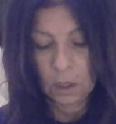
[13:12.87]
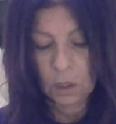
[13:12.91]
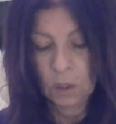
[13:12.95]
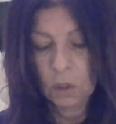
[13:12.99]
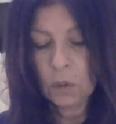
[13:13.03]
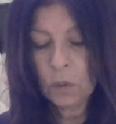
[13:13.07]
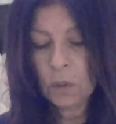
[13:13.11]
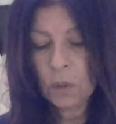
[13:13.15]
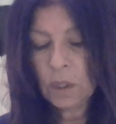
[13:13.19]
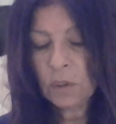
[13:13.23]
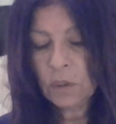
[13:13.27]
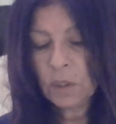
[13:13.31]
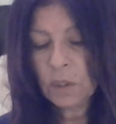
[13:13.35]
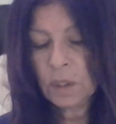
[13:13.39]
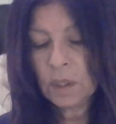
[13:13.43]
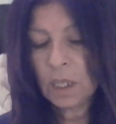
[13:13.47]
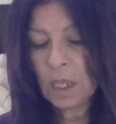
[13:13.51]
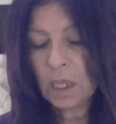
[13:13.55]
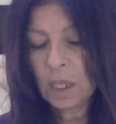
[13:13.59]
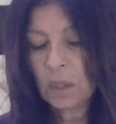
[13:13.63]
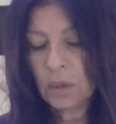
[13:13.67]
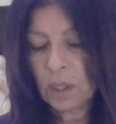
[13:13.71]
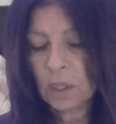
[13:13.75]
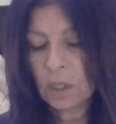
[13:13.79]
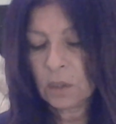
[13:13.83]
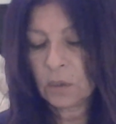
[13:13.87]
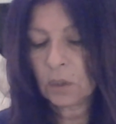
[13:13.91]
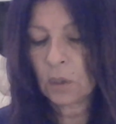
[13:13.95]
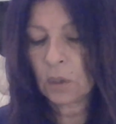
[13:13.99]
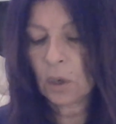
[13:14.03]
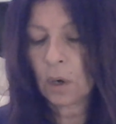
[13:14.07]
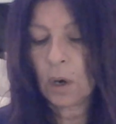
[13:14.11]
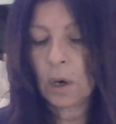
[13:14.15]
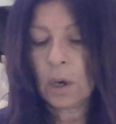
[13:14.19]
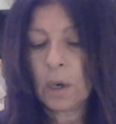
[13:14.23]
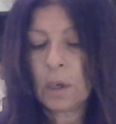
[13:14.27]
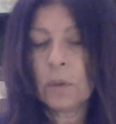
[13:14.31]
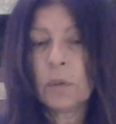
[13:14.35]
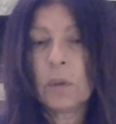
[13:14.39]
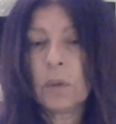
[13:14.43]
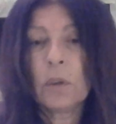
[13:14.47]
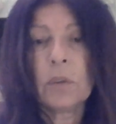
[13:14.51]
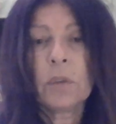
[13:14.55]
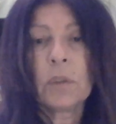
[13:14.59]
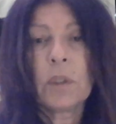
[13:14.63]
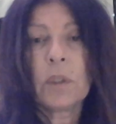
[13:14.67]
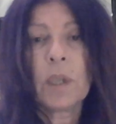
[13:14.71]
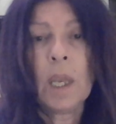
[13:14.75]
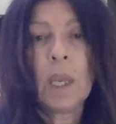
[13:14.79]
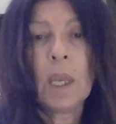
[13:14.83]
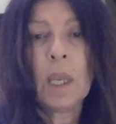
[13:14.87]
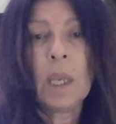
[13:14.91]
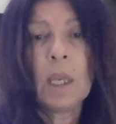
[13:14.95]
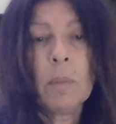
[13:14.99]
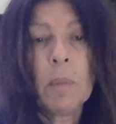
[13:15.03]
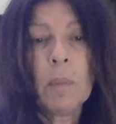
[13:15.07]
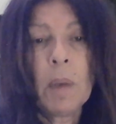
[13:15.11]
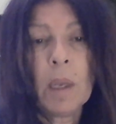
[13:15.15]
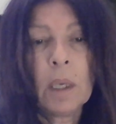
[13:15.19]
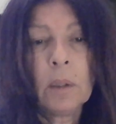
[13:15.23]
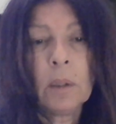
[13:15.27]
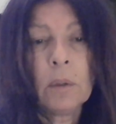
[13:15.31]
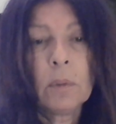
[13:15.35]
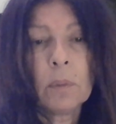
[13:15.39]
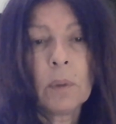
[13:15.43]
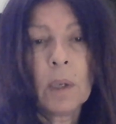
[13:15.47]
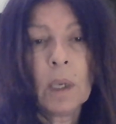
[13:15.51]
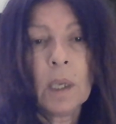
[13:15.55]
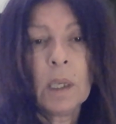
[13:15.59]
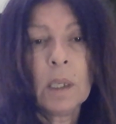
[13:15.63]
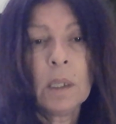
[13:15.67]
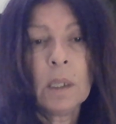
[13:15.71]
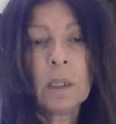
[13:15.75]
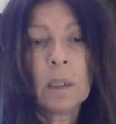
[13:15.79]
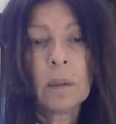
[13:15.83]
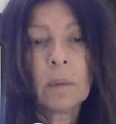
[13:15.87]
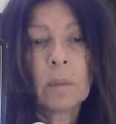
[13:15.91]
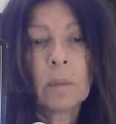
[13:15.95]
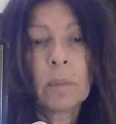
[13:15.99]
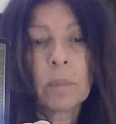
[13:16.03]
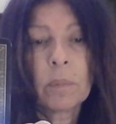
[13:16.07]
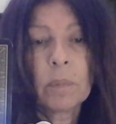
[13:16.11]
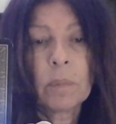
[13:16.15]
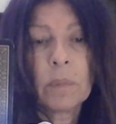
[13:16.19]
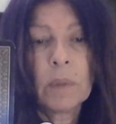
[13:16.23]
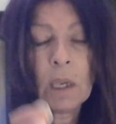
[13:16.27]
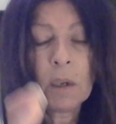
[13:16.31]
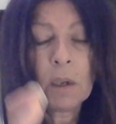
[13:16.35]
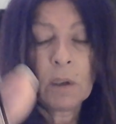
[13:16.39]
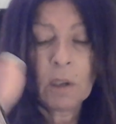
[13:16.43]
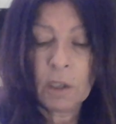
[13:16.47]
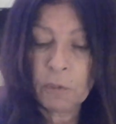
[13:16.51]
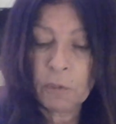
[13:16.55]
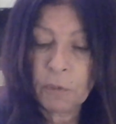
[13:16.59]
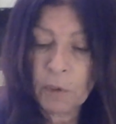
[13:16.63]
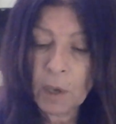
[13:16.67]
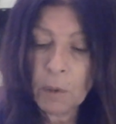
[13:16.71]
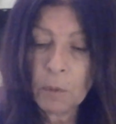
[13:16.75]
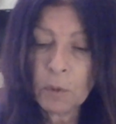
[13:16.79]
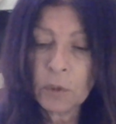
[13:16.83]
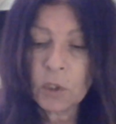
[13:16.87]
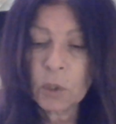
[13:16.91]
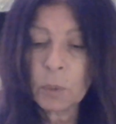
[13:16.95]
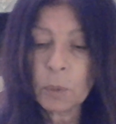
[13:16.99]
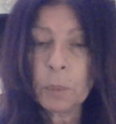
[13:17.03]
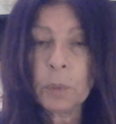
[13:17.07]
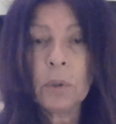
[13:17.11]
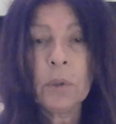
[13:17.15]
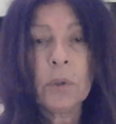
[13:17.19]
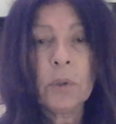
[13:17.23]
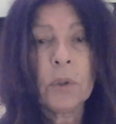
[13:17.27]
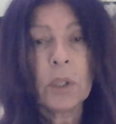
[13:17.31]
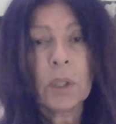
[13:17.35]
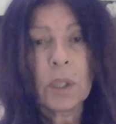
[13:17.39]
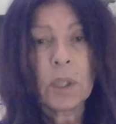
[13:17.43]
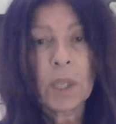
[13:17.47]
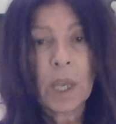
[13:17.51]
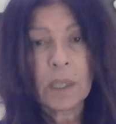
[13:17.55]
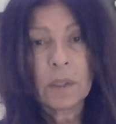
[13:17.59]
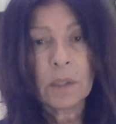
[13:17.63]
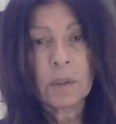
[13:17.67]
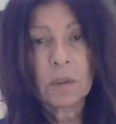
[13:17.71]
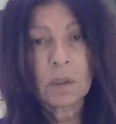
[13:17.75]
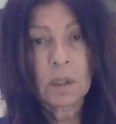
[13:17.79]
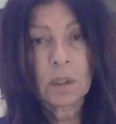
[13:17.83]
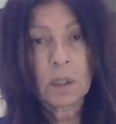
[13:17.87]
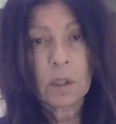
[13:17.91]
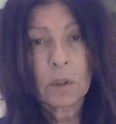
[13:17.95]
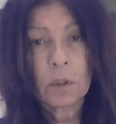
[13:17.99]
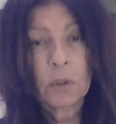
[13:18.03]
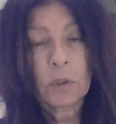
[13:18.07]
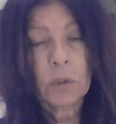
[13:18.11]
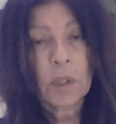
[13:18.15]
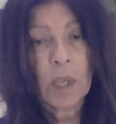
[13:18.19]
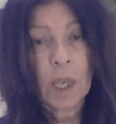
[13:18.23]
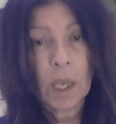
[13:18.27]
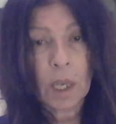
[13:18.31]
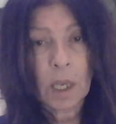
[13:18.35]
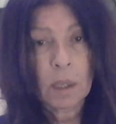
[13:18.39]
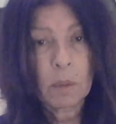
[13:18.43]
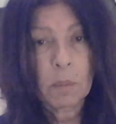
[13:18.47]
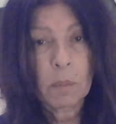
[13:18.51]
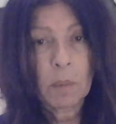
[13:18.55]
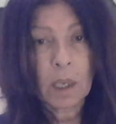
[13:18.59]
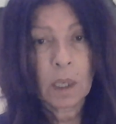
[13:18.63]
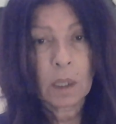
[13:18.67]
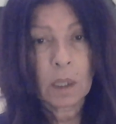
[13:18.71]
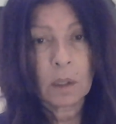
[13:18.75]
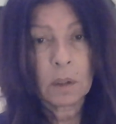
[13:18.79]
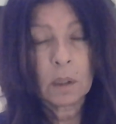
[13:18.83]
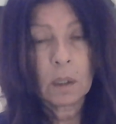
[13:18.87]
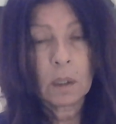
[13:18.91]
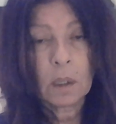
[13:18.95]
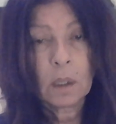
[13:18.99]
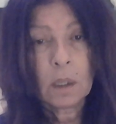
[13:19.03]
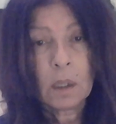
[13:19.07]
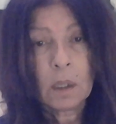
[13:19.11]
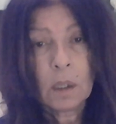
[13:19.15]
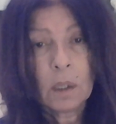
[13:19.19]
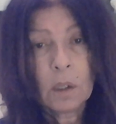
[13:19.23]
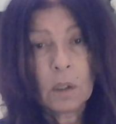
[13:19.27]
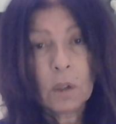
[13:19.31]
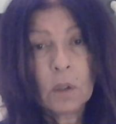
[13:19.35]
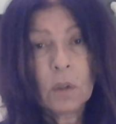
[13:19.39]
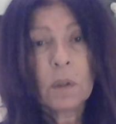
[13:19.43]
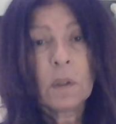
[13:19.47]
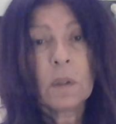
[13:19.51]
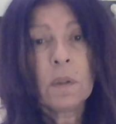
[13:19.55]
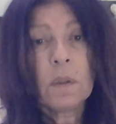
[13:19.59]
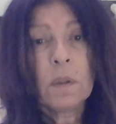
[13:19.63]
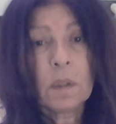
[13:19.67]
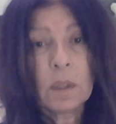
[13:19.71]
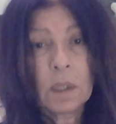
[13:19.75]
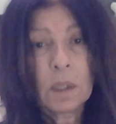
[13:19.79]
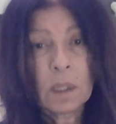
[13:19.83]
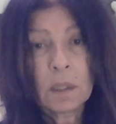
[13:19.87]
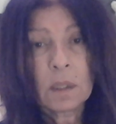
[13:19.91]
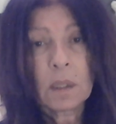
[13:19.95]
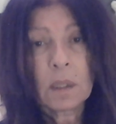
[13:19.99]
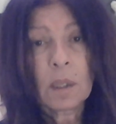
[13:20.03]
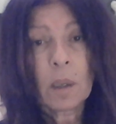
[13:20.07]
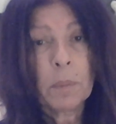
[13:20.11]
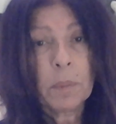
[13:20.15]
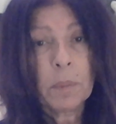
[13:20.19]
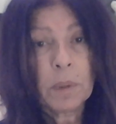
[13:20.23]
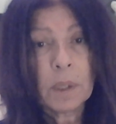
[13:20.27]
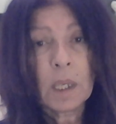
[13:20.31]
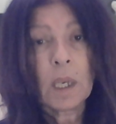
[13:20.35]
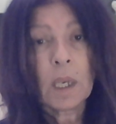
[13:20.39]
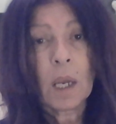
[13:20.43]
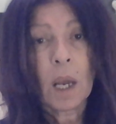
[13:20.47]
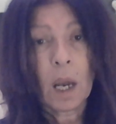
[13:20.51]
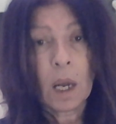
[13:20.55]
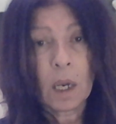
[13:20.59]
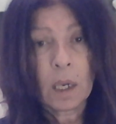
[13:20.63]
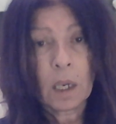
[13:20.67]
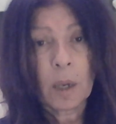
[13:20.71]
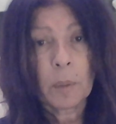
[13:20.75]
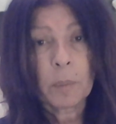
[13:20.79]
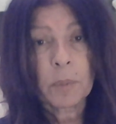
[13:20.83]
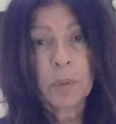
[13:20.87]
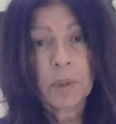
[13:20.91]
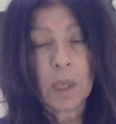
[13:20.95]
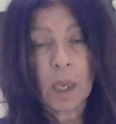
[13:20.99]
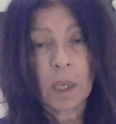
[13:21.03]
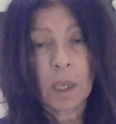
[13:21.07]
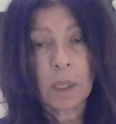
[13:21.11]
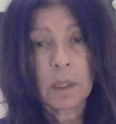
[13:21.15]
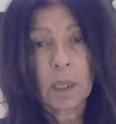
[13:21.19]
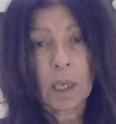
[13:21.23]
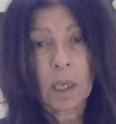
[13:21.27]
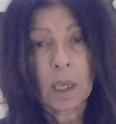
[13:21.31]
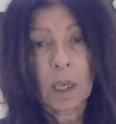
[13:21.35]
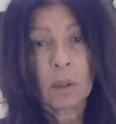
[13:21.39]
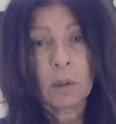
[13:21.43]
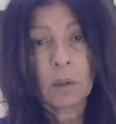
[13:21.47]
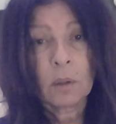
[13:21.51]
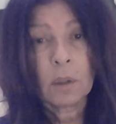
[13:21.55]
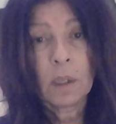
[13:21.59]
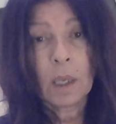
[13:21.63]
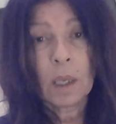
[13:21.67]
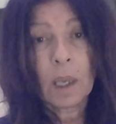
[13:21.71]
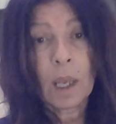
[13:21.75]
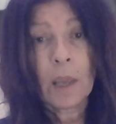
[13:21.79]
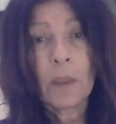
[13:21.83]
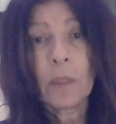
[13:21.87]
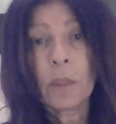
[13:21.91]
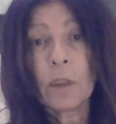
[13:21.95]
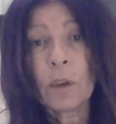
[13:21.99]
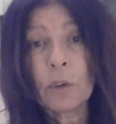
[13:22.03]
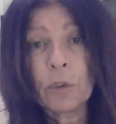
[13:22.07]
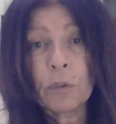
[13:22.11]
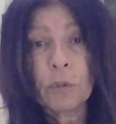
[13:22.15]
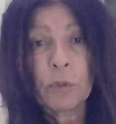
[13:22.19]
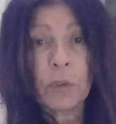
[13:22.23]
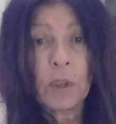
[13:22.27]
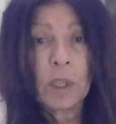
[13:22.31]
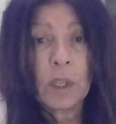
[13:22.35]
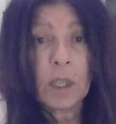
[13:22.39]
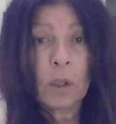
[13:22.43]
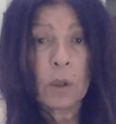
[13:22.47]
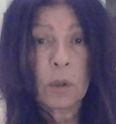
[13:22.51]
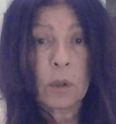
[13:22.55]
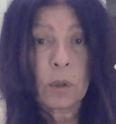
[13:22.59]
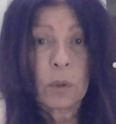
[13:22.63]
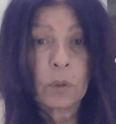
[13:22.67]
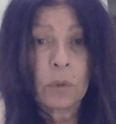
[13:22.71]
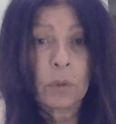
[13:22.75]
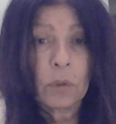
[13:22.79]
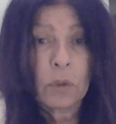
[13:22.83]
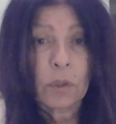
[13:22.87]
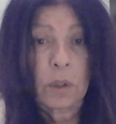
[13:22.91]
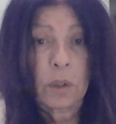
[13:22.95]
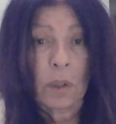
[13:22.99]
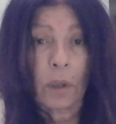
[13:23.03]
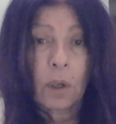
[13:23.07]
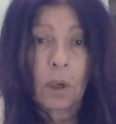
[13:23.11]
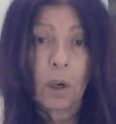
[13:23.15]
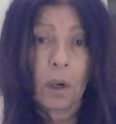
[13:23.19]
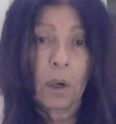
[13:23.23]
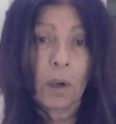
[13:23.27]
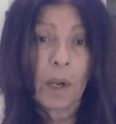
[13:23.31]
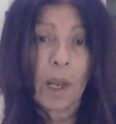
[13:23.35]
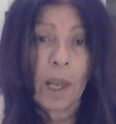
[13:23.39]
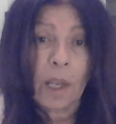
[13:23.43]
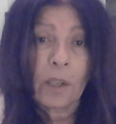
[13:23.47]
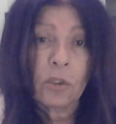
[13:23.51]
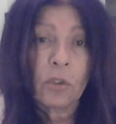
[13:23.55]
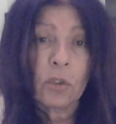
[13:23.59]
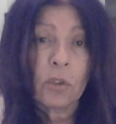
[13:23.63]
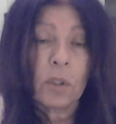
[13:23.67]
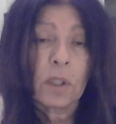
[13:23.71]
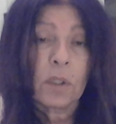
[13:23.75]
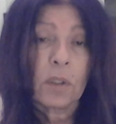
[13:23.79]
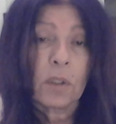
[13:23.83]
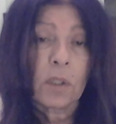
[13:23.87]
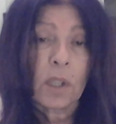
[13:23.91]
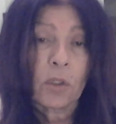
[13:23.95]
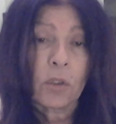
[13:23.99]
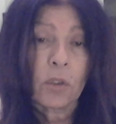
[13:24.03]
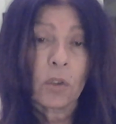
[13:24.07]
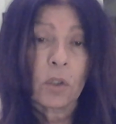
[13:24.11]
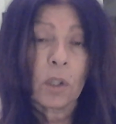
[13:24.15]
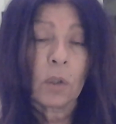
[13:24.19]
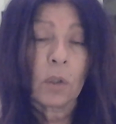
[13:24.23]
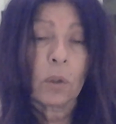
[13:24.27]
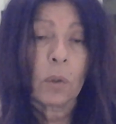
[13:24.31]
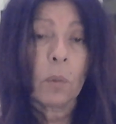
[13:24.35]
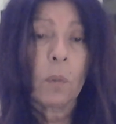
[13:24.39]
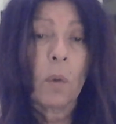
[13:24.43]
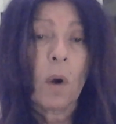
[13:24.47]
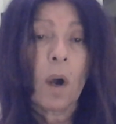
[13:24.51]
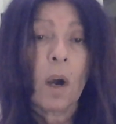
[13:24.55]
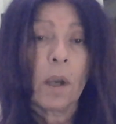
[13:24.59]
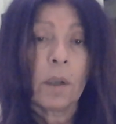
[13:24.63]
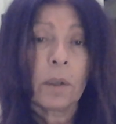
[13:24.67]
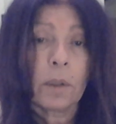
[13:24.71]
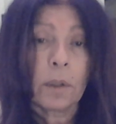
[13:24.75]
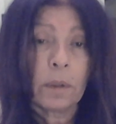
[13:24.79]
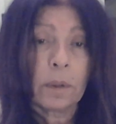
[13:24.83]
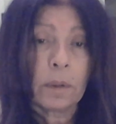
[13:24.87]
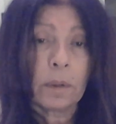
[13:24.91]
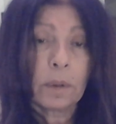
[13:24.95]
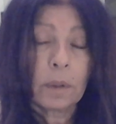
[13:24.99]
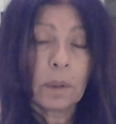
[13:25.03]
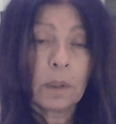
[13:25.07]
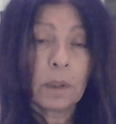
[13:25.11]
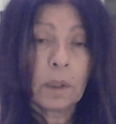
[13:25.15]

You can see this card, there's a hangman, right? Now, if I was to pull the Light Seer's hangman, you can see somebody hung upside down, and their fingers are actually touching the water.